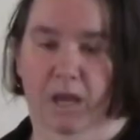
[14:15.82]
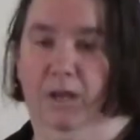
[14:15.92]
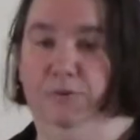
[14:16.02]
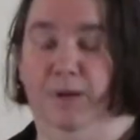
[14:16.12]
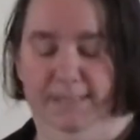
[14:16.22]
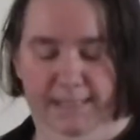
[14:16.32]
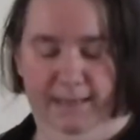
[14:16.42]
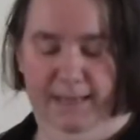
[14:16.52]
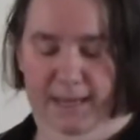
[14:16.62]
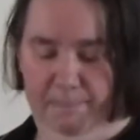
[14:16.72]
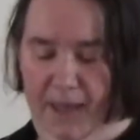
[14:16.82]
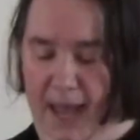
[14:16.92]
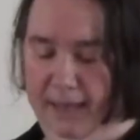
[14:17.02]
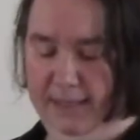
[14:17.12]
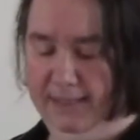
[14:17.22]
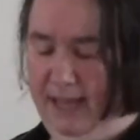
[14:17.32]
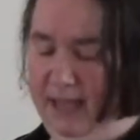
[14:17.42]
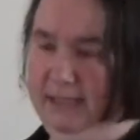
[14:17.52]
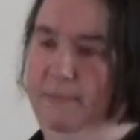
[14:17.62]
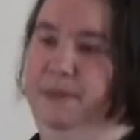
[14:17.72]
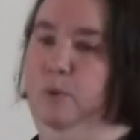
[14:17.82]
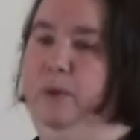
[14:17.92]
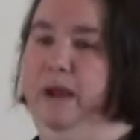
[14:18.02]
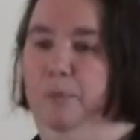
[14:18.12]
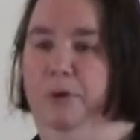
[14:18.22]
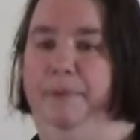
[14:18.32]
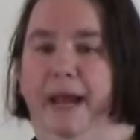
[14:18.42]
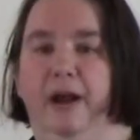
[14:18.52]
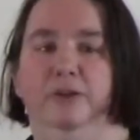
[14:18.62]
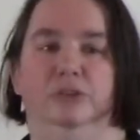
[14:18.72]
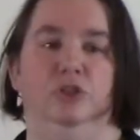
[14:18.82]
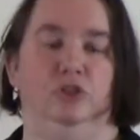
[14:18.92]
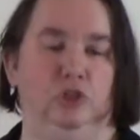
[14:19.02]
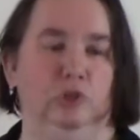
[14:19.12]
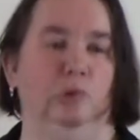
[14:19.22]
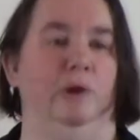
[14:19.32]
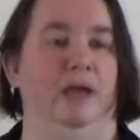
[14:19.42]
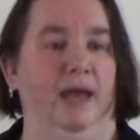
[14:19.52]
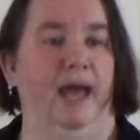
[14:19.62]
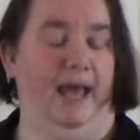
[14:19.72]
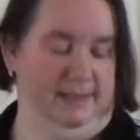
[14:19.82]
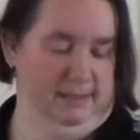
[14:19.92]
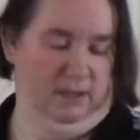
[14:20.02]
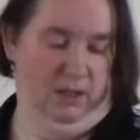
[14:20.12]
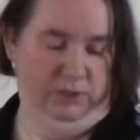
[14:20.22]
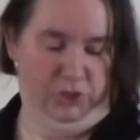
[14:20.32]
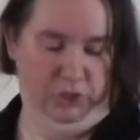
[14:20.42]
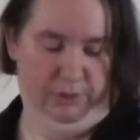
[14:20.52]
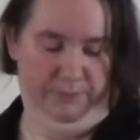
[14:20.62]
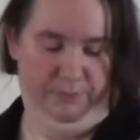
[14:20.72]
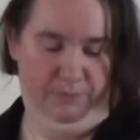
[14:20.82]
Addressing the impact is not something we are prepared to do as a culture.